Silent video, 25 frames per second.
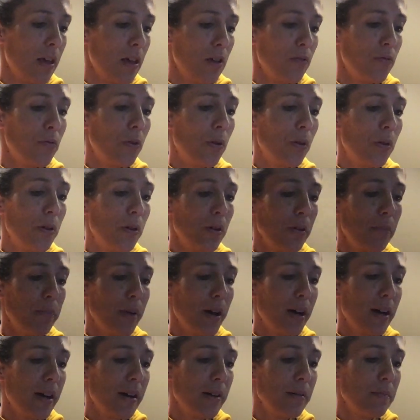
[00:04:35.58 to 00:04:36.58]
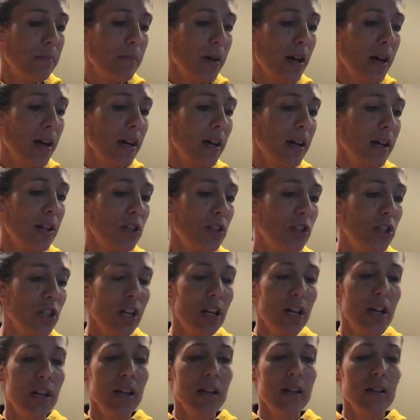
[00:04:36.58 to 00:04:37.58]
For by my
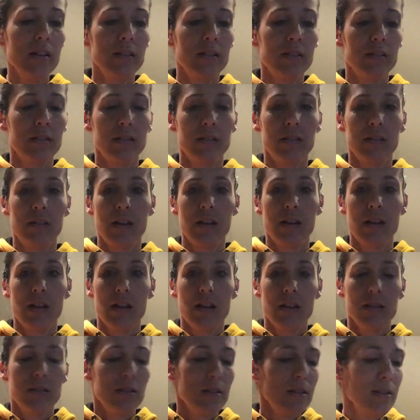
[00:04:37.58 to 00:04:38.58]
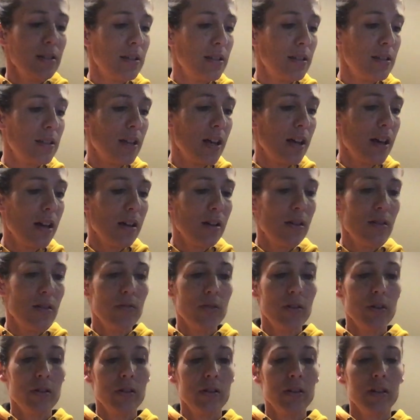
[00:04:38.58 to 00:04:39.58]
G, the
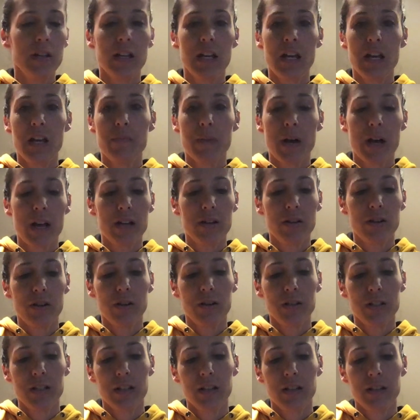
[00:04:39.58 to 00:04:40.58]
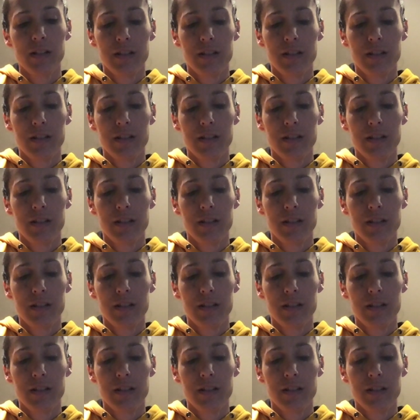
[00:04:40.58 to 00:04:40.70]
Savior. E minor to.